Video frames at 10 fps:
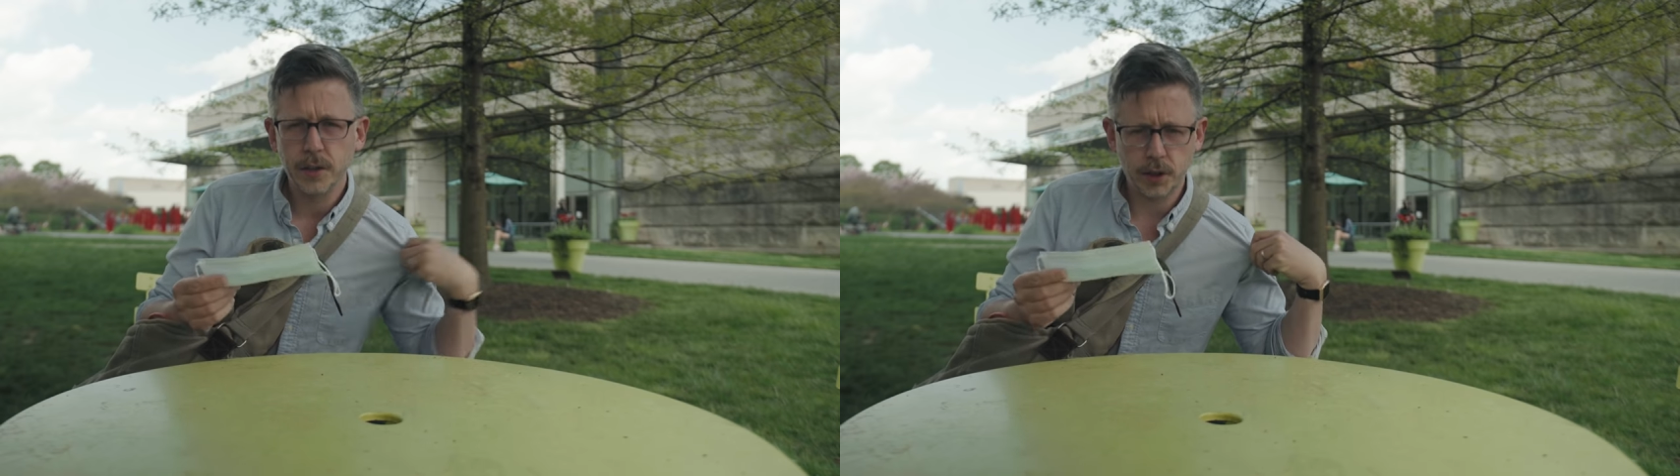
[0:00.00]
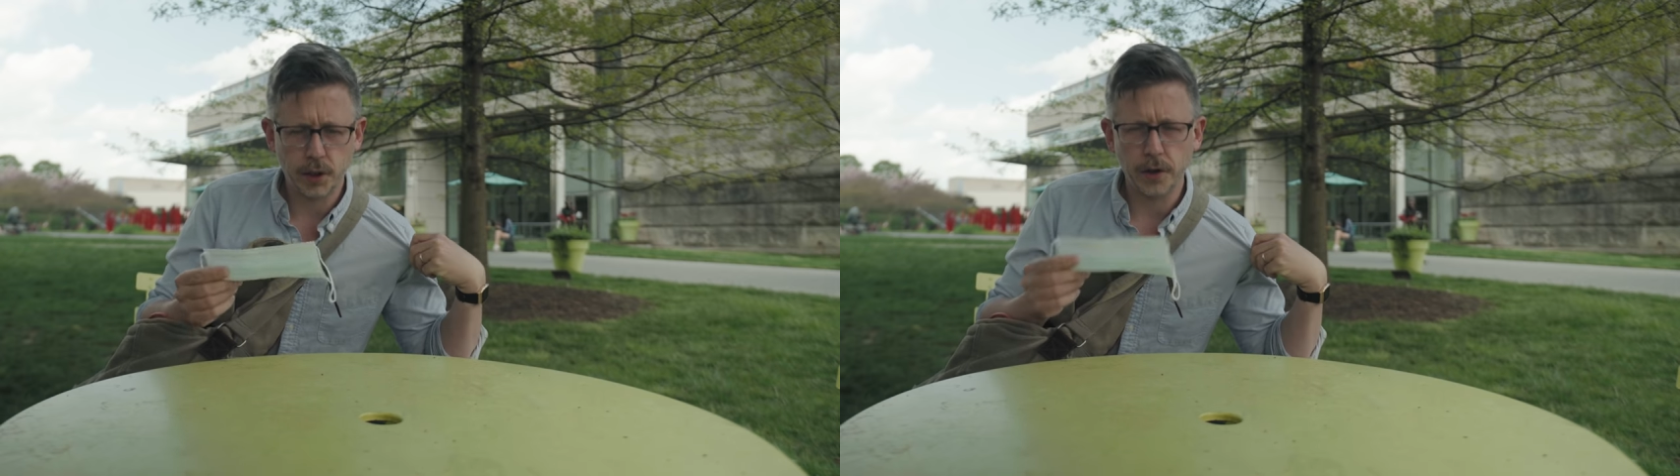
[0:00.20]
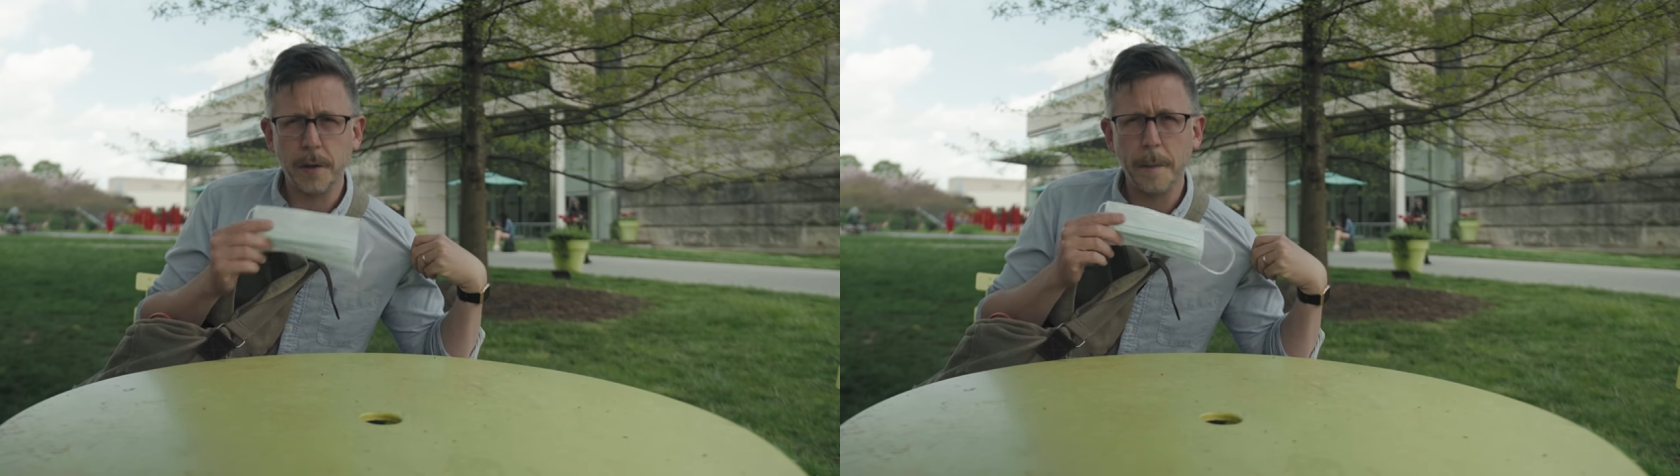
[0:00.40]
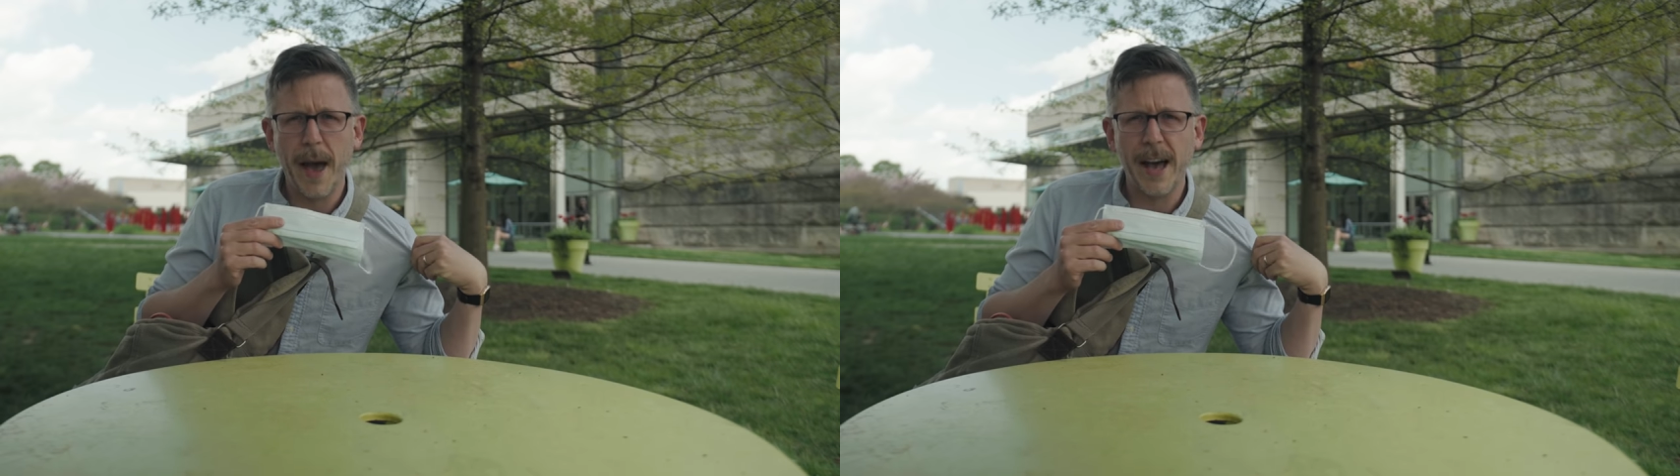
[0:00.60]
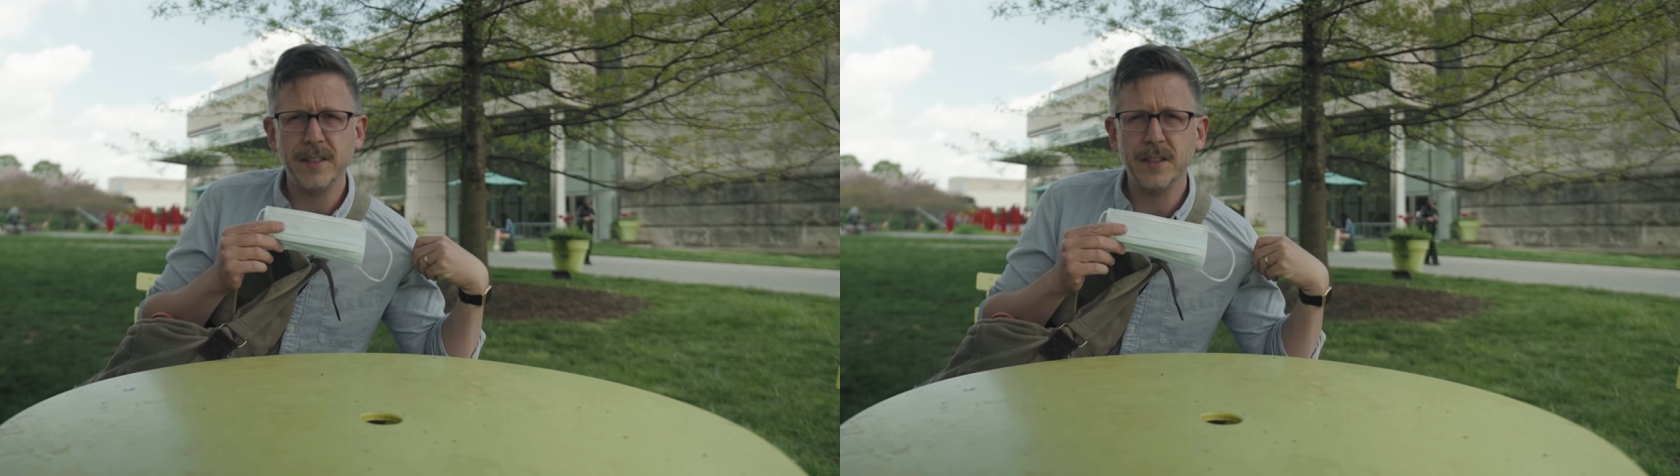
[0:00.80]
shirt
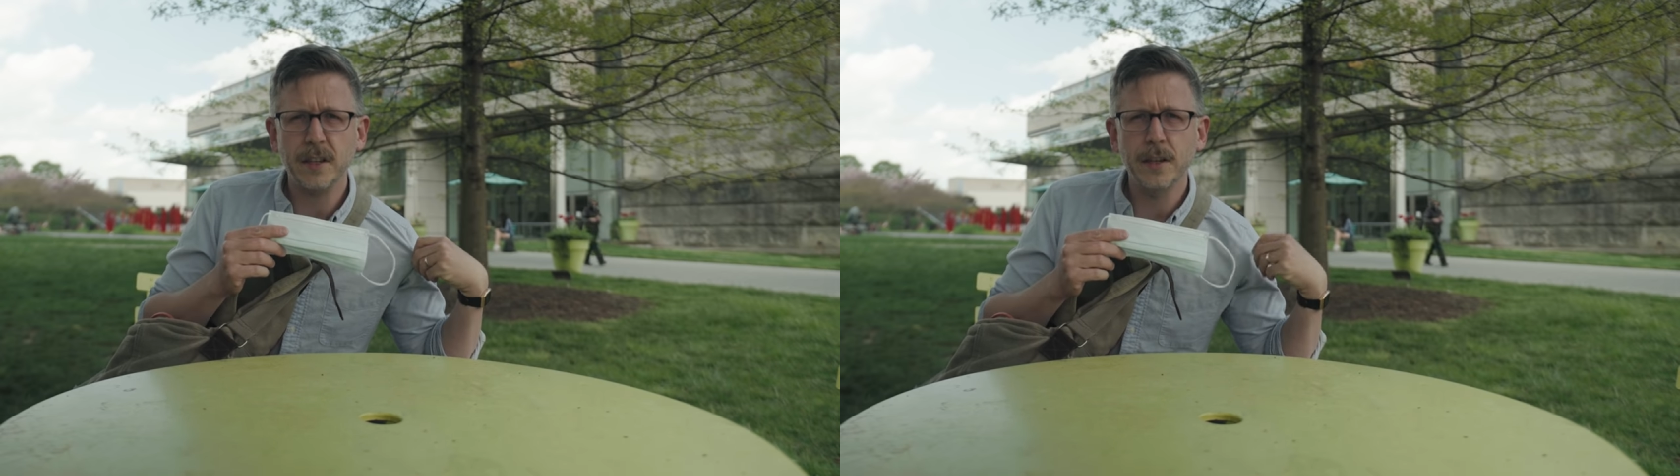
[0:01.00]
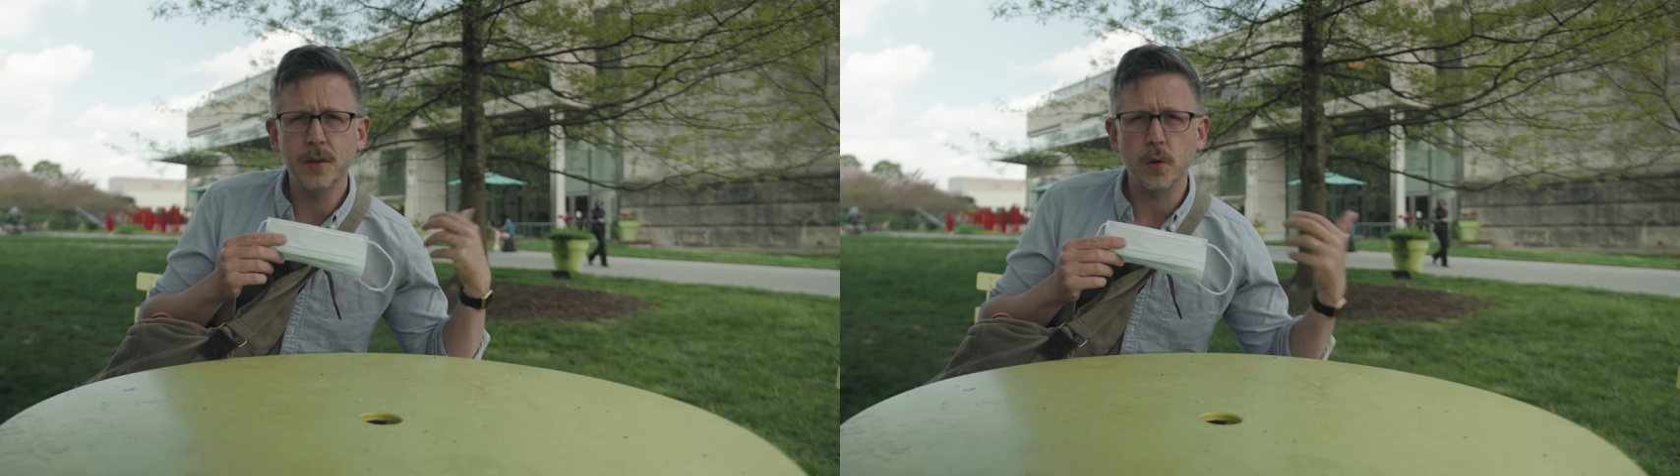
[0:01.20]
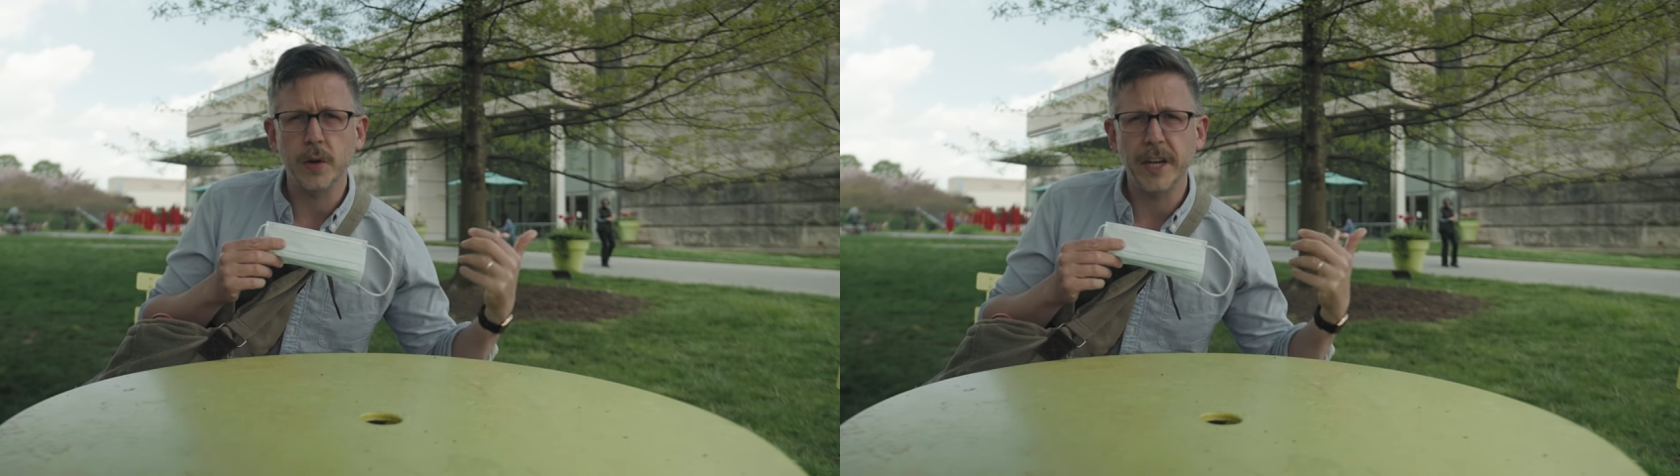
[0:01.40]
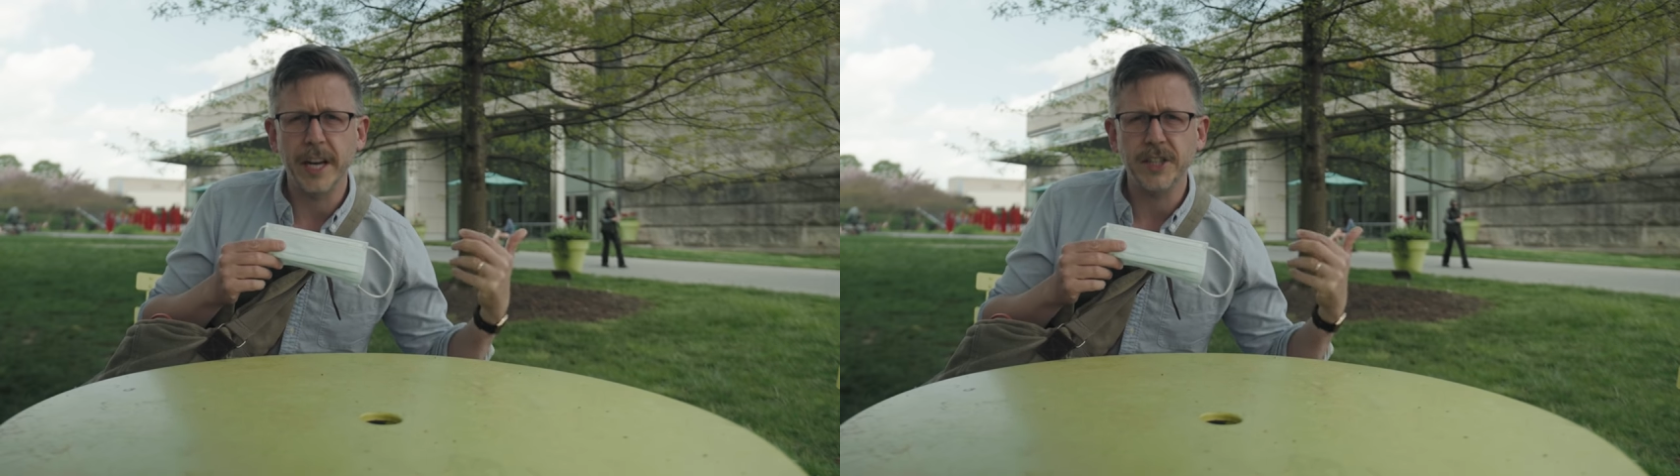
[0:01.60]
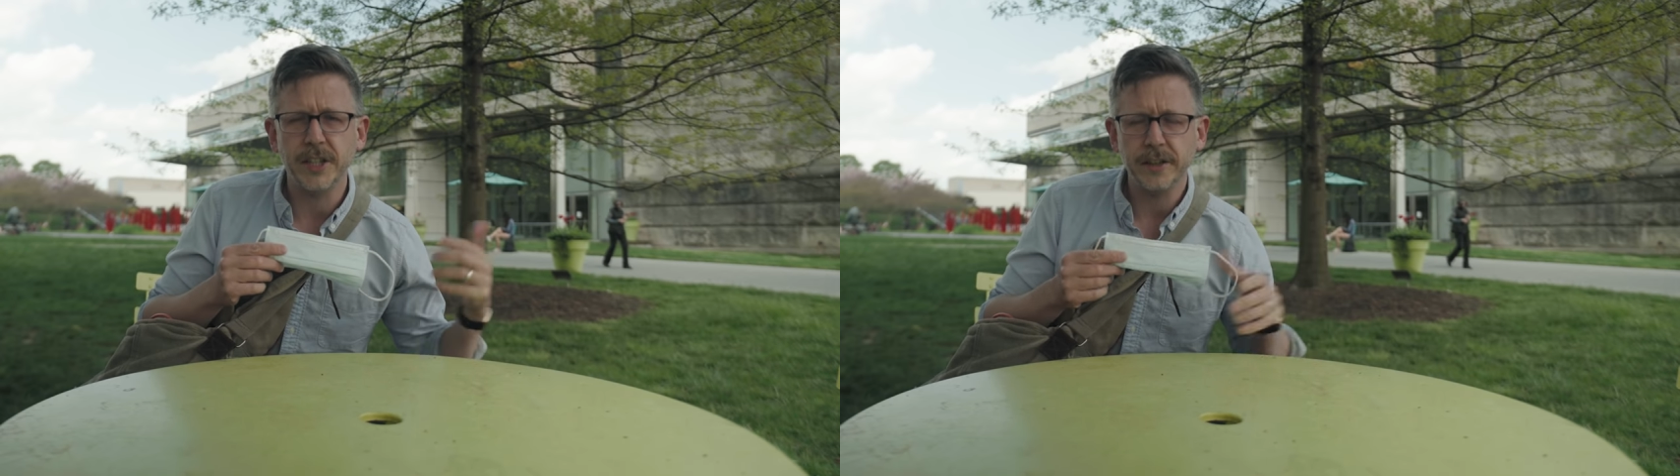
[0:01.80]
mask
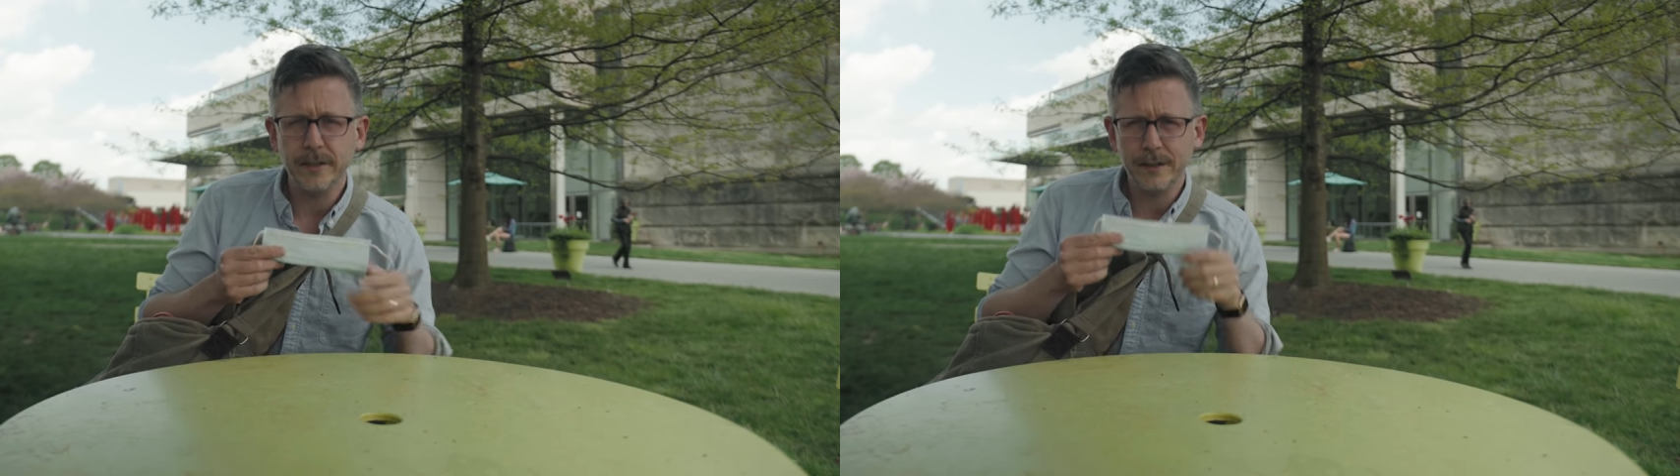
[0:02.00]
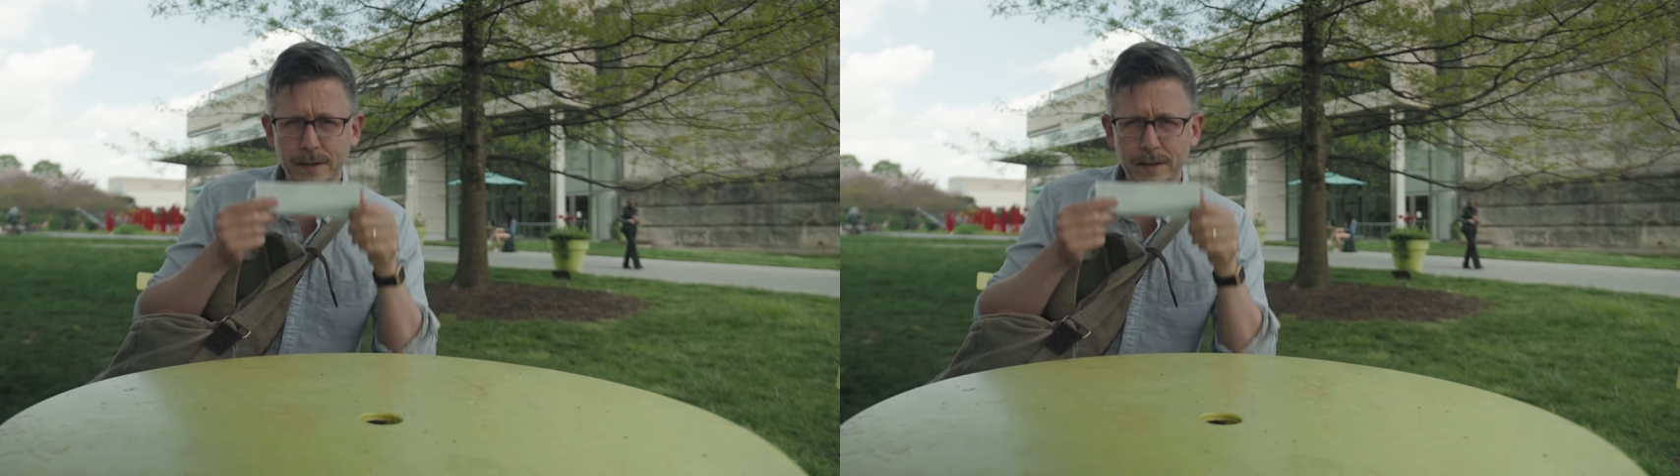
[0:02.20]
coordination.